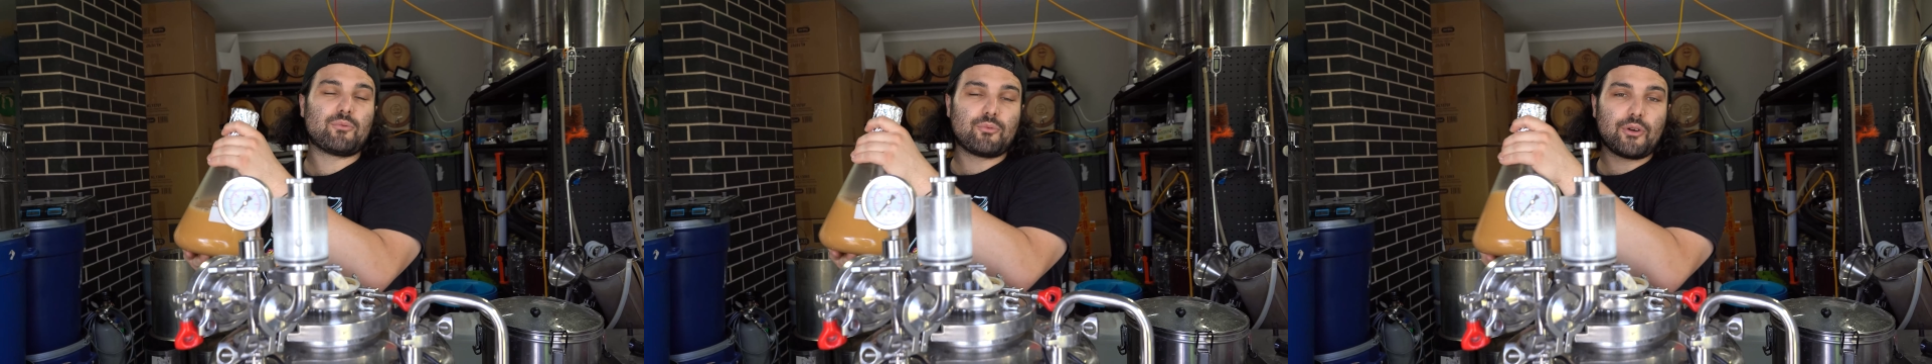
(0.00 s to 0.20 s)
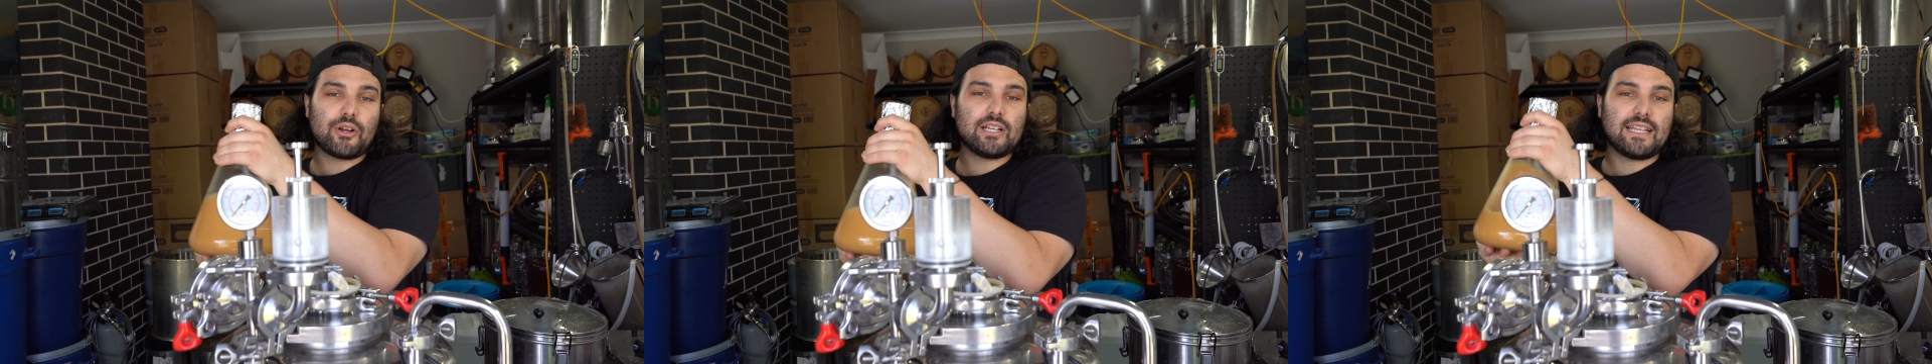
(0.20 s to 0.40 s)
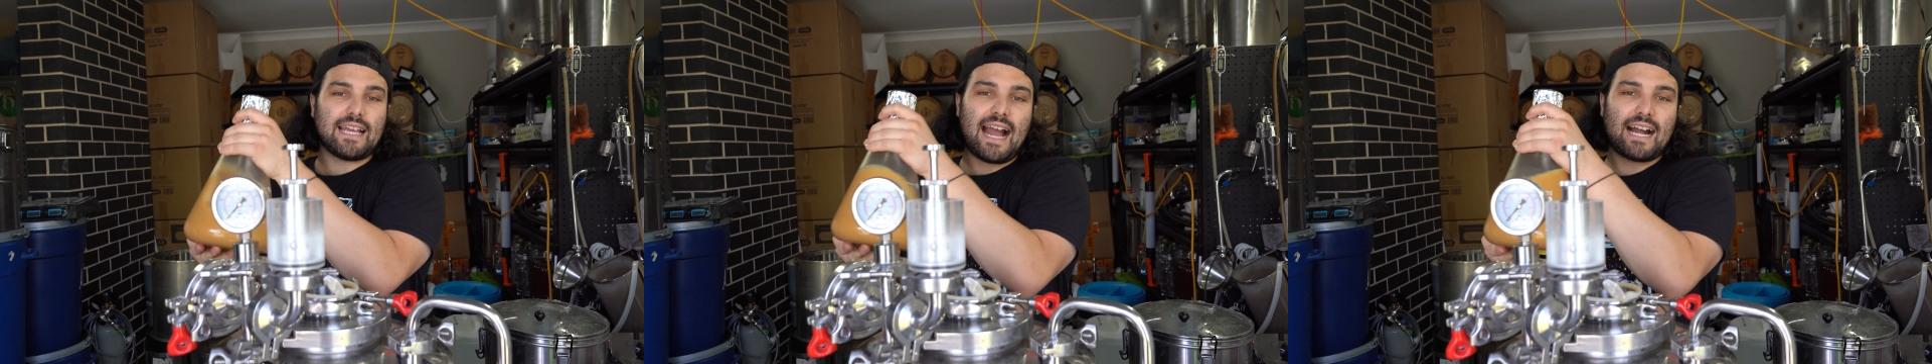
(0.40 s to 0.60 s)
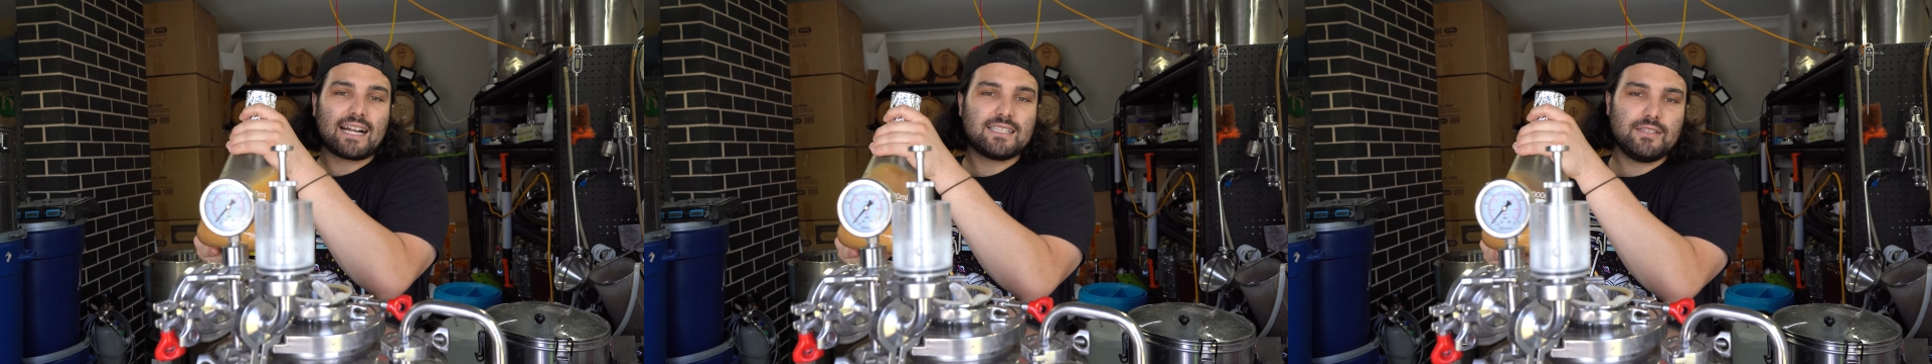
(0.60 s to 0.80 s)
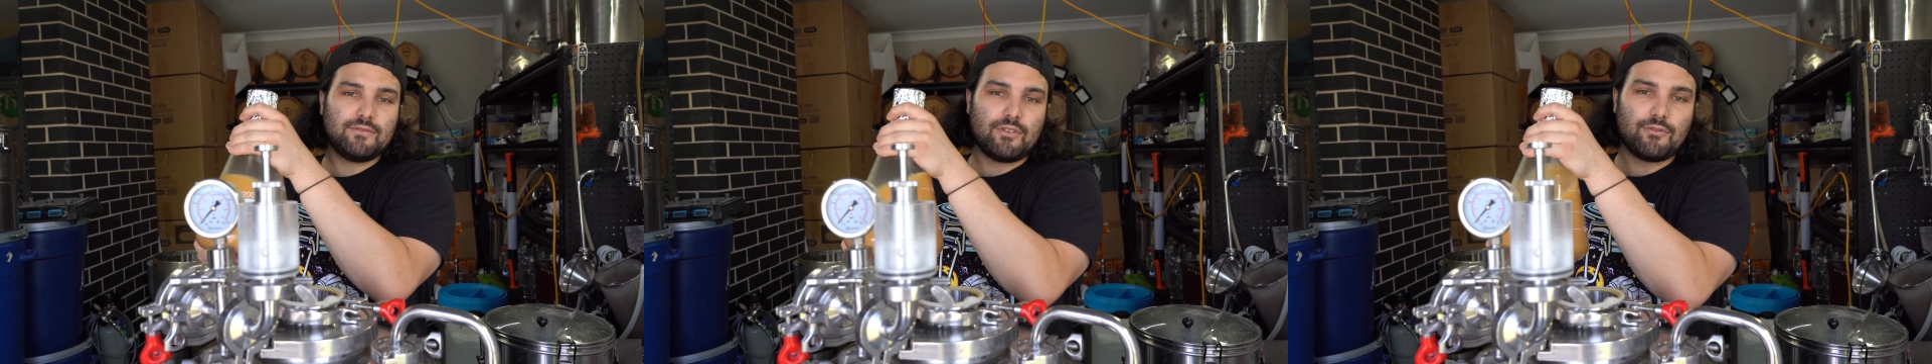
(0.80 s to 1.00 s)
really
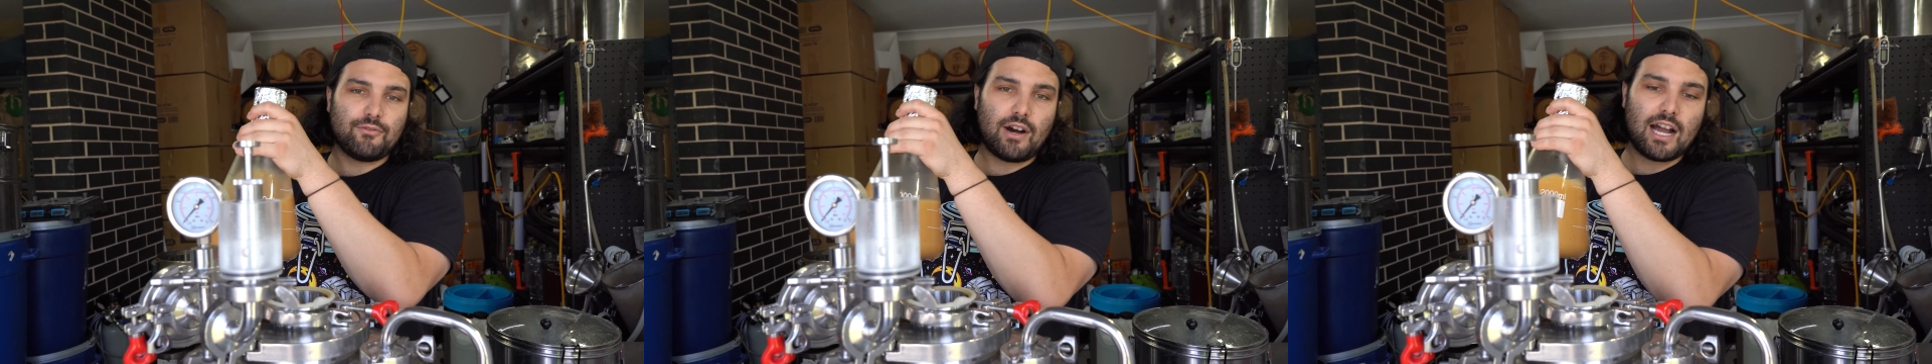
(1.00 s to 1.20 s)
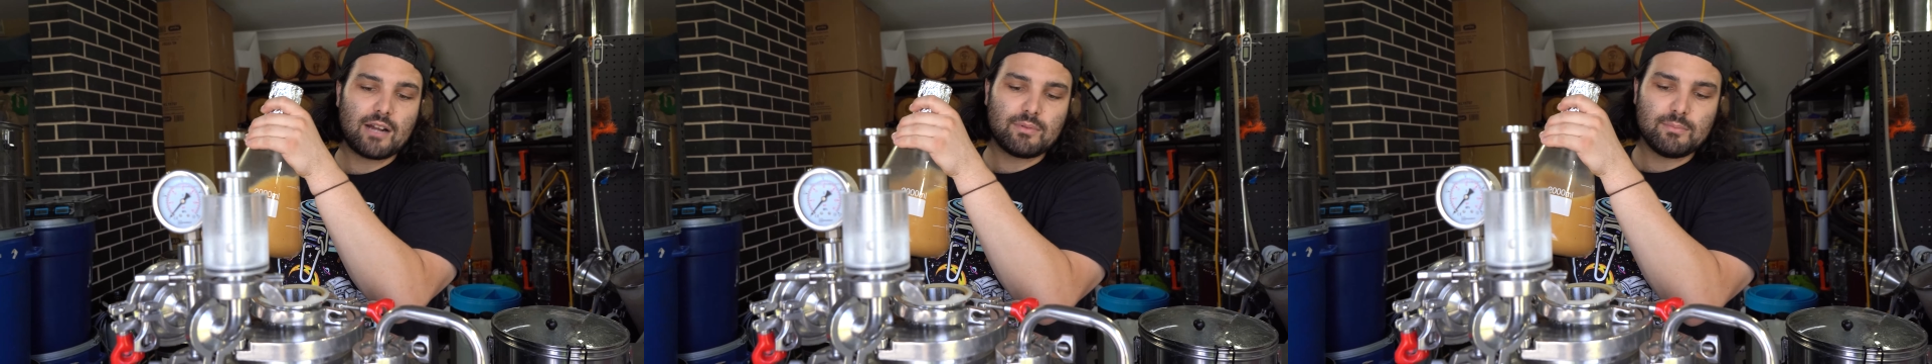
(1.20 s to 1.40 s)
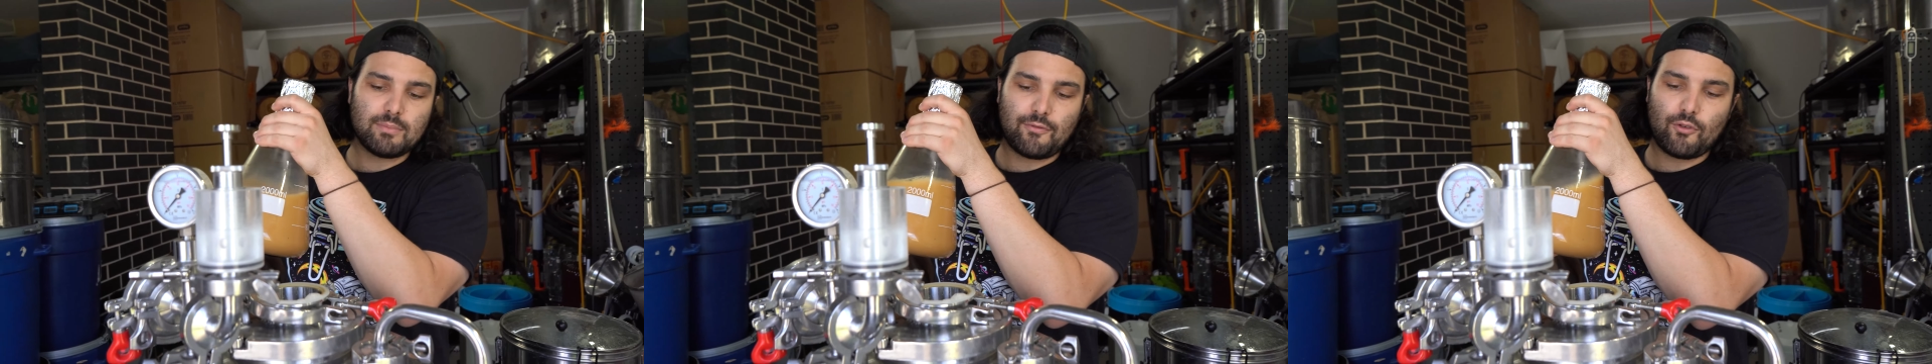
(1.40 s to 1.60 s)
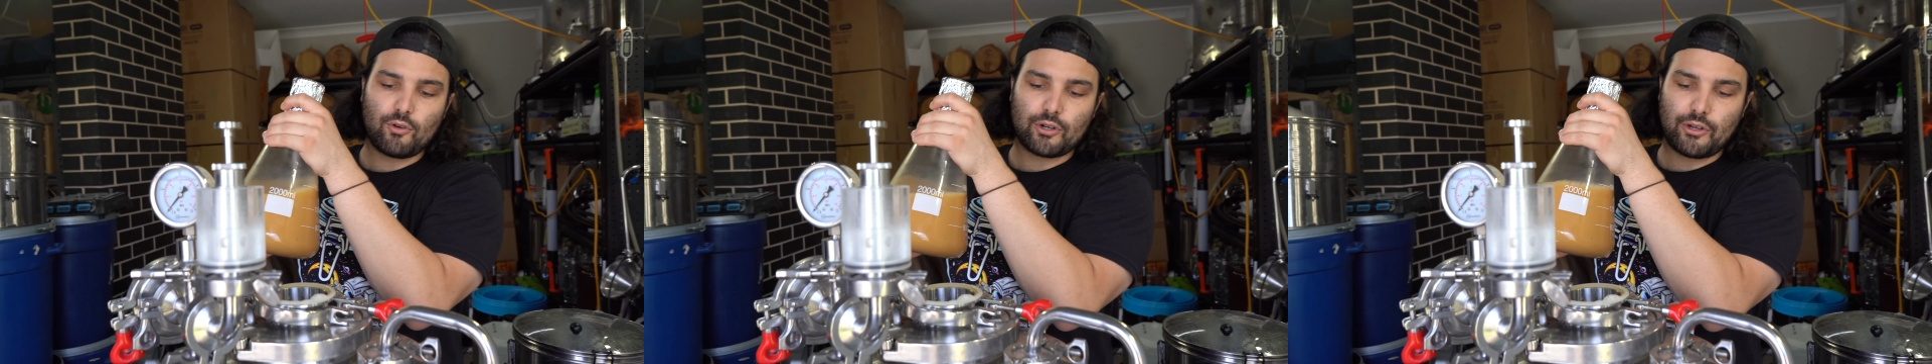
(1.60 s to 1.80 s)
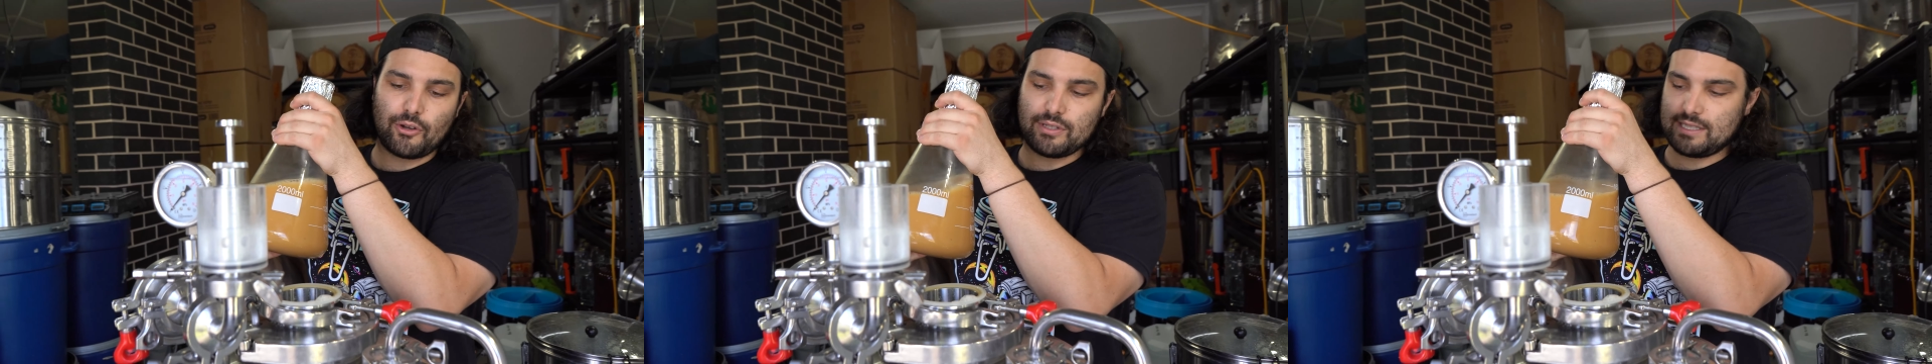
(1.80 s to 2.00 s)
active and vibrant
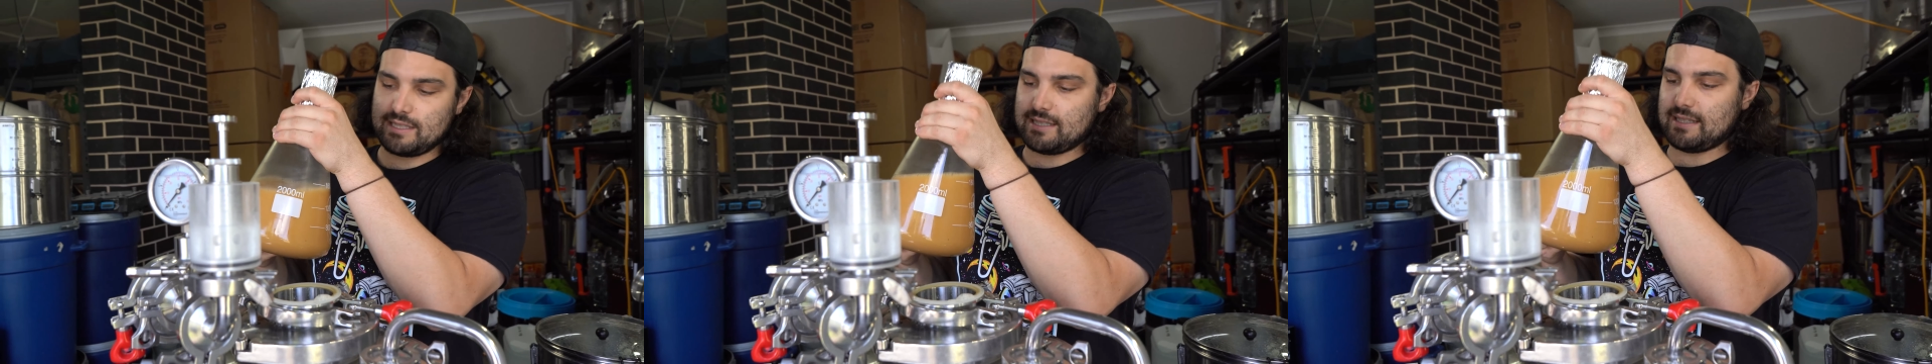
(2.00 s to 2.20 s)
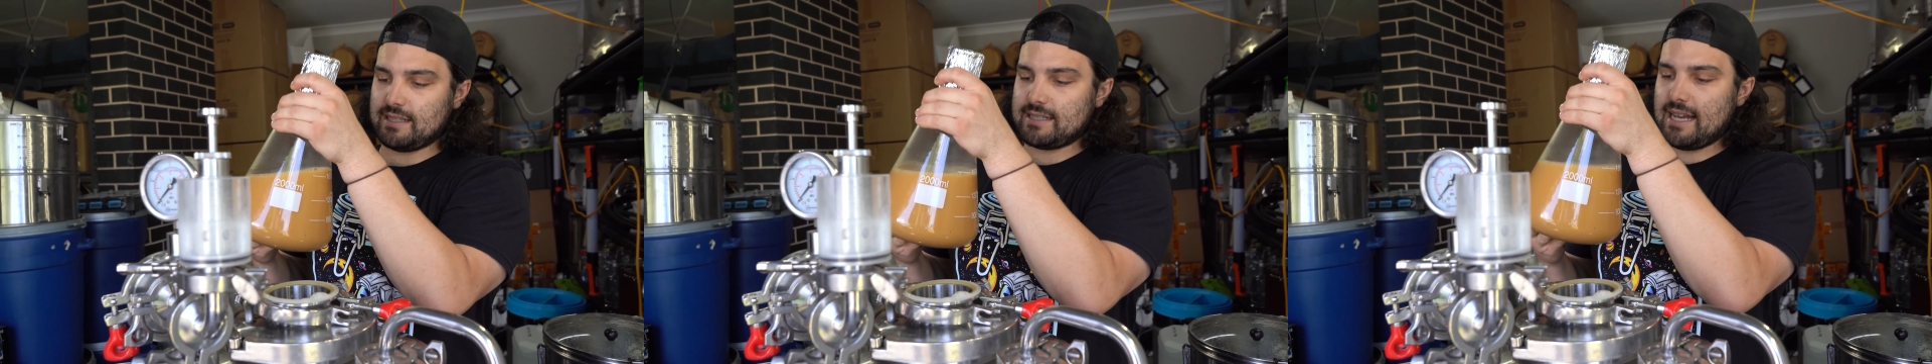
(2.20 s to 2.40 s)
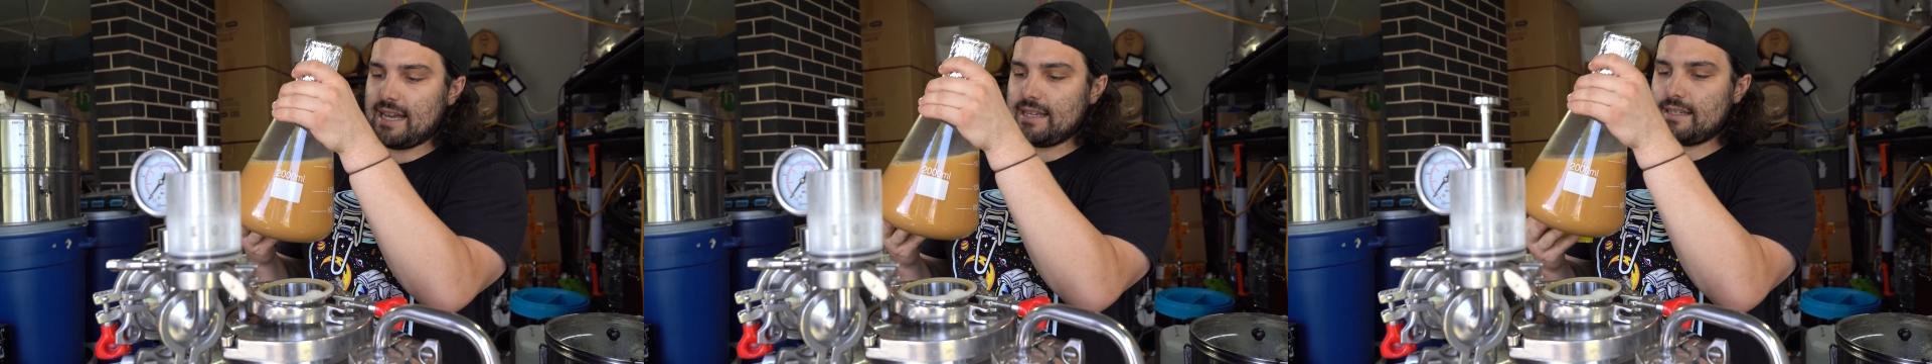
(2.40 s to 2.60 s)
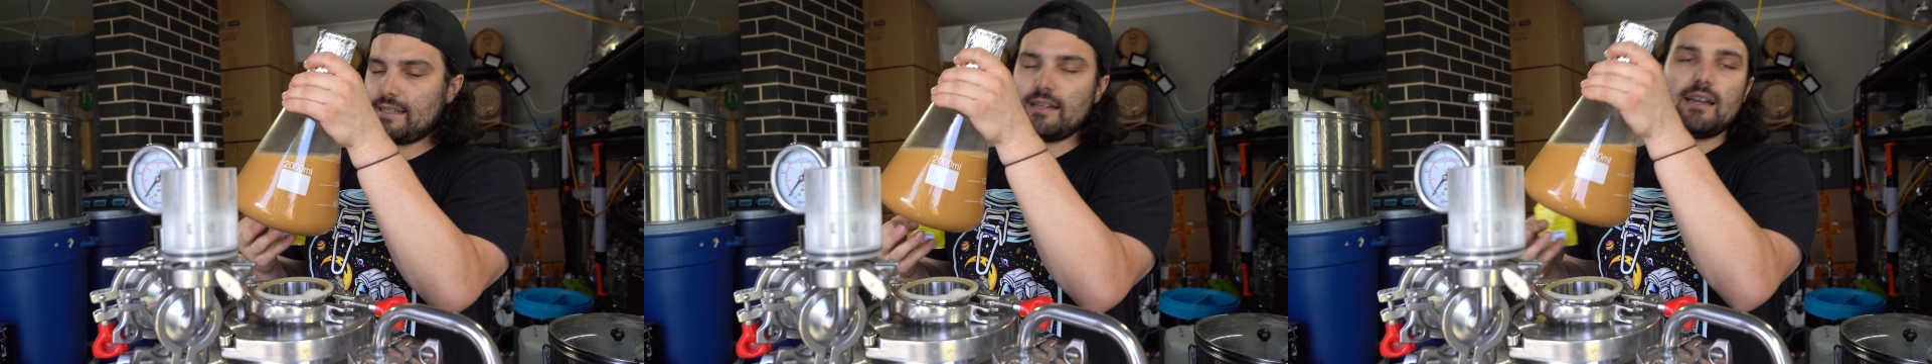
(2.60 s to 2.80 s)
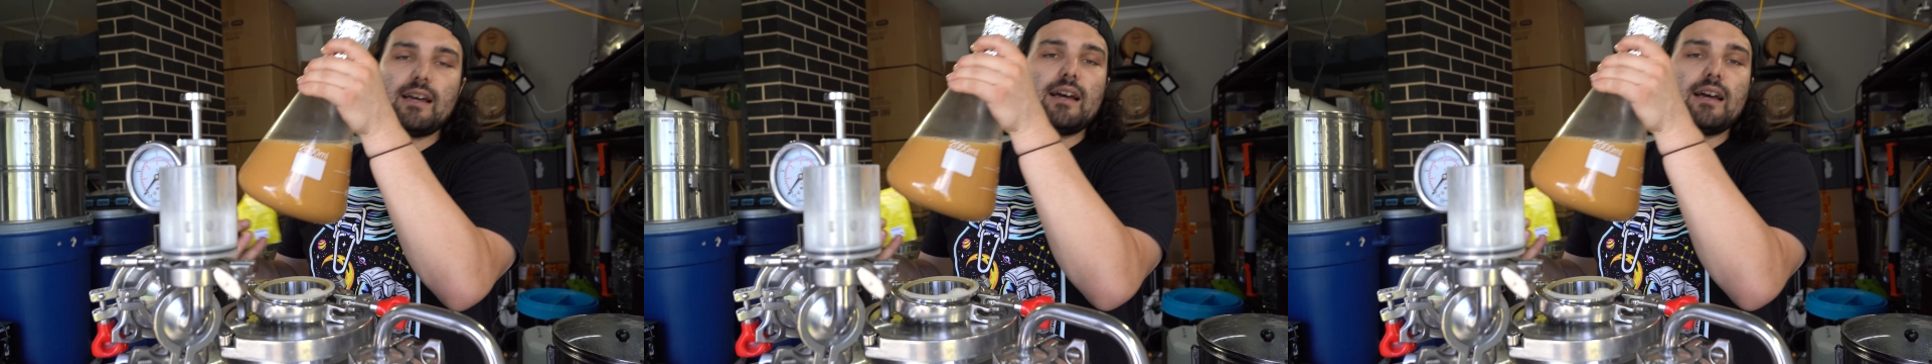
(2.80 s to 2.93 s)
before it goes into the tank.